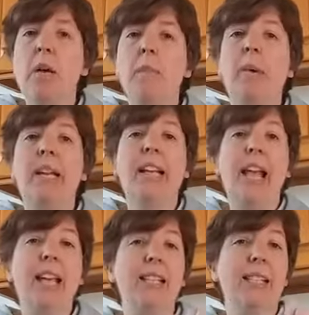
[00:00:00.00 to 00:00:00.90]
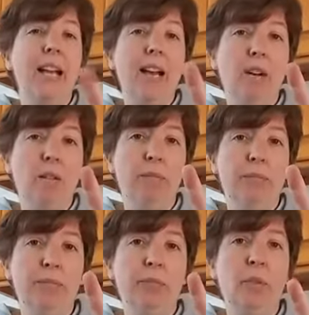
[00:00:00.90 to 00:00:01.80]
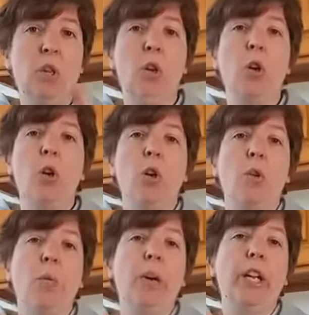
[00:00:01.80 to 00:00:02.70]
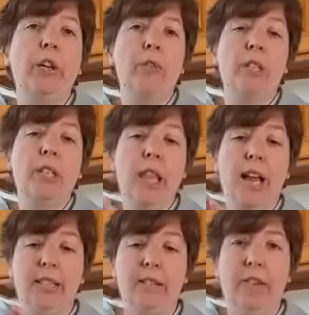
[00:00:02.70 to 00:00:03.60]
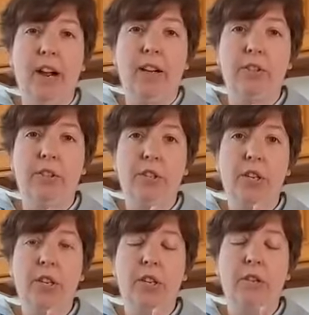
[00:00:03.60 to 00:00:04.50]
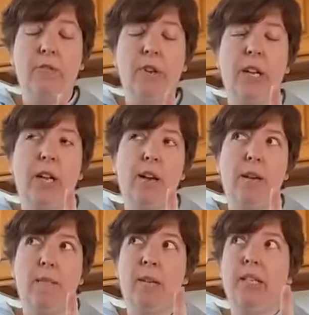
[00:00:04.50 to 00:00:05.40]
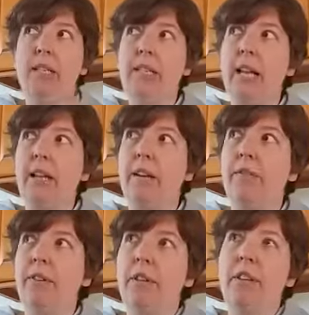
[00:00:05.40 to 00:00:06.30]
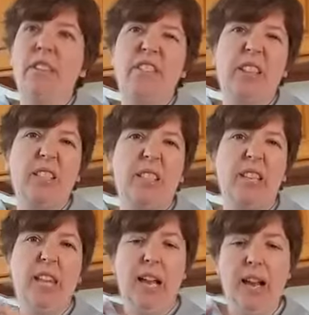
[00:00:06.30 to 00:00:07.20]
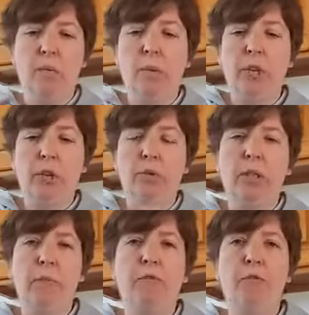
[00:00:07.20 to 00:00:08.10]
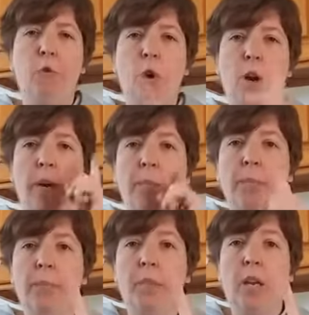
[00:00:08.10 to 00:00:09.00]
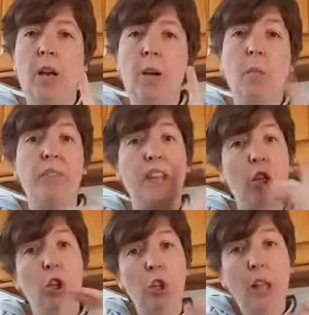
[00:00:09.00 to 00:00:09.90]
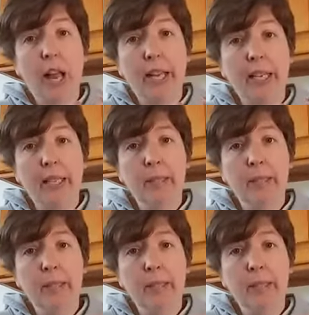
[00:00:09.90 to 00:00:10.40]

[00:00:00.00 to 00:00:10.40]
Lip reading: But in ASL, we use classifiers instead of things like that. We use them for what they look like